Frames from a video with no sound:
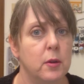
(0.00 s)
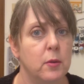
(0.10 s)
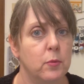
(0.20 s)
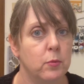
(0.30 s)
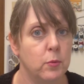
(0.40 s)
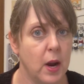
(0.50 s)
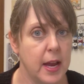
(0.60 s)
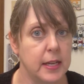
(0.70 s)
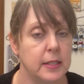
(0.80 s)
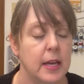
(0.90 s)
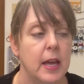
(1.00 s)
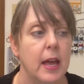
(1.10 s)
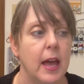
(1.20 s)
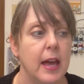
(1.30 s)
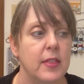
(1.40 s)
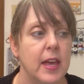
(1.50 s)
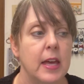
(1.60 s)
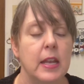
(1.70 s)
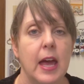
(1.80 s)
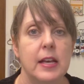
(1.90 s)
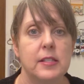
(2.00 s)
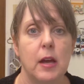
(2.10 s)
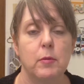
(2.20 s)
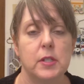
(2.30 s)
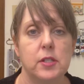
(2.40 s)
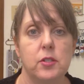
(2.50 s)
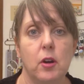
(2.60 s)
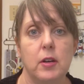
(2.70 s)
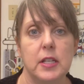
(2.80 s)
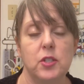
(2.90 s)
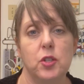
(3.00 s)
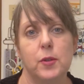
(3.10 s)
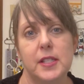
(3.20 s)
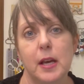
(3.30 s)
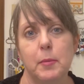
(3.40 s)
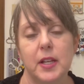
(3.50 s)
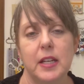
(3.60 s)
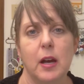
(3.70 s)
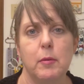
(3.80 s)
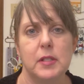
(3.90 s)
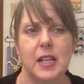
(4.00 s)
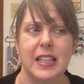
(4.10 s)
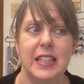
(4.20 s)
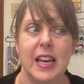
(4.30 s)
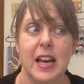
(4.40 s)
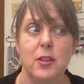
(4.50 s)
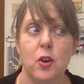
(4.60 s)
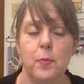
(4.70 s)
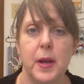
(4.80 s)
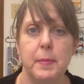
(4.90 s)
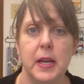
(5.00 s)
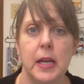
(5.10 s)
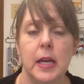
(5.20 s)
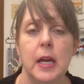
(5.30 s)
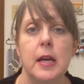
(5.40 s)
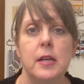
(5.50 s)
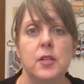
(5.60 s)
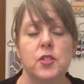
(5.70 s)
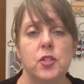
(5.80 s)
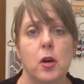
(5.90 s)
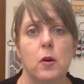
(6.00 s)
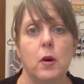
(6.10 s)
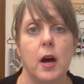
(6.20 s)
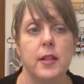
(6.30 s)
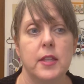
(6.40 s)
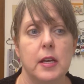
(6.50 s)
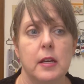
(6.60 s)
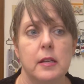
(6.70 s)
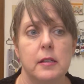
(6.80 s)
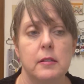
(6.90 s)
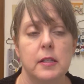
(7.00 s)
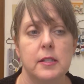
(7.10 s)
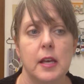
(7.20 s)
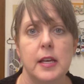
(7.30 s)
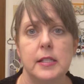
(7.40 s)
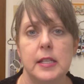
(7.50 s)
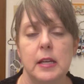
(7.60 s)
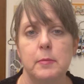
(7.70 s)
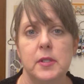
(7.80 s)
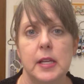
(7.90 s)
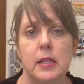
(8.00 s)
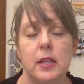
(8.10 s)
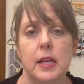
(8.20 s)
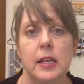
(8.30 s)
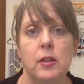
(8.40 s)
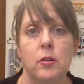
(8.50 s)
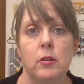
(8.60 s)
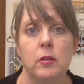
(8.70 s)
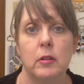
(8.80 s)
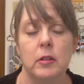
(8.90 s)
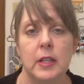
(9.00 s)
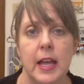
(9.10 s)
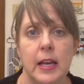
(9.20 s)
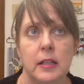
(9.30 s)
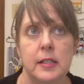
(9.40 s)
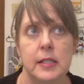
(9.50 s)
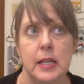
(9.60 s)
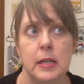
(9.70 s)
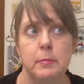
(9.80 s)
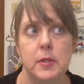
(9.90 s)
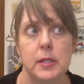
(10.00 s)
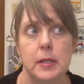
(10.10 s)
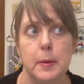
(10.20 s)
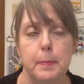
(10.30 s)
right. And then as I was starting to assemble it, I was like, yeah, no, maybe. So on the side seams and the inner leg seams,